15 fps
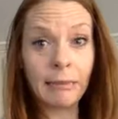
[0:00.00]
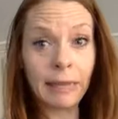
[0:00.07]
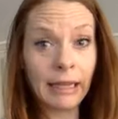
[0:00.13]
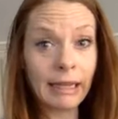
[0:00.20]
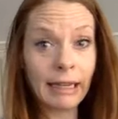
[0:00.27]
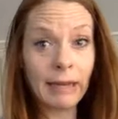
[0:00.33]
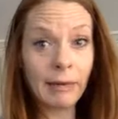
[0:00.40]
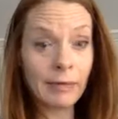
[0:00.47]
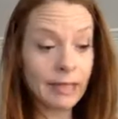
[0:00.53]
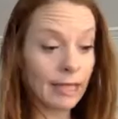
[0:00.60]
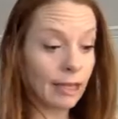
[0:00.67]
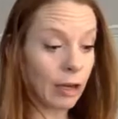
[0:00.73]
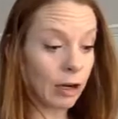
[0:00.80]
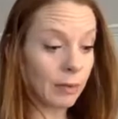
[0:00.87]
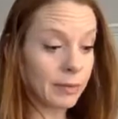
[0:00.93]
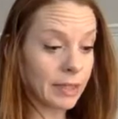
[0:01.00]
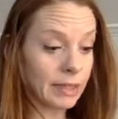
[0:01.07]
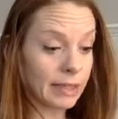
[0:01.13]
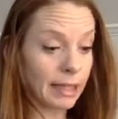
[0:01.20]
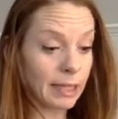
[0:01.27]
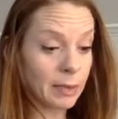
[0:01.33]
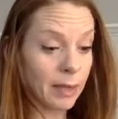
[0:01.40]
mean, I know it's like carbs and
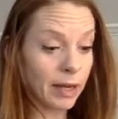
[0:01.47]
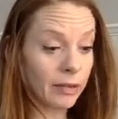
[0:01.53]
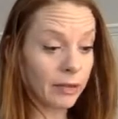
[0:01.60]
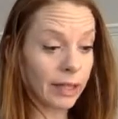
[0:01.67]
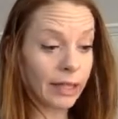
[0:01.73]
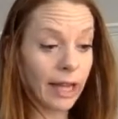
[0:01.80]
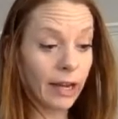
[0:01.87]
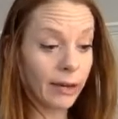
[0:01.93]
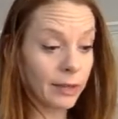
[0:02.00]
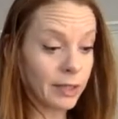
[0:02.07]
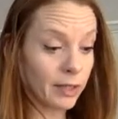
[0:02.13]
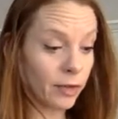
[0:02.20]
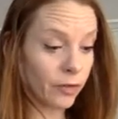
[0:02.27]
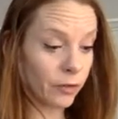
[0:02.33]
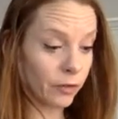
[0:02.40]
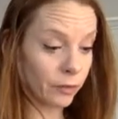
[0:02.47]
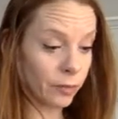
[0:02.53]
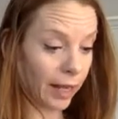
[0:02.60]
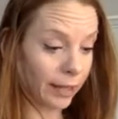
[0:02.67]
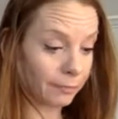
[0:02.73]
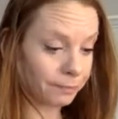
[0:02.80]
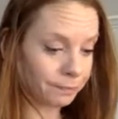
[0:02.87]
things, but I don't really care. It's a loaf of
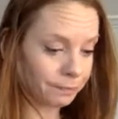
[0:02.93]
bread.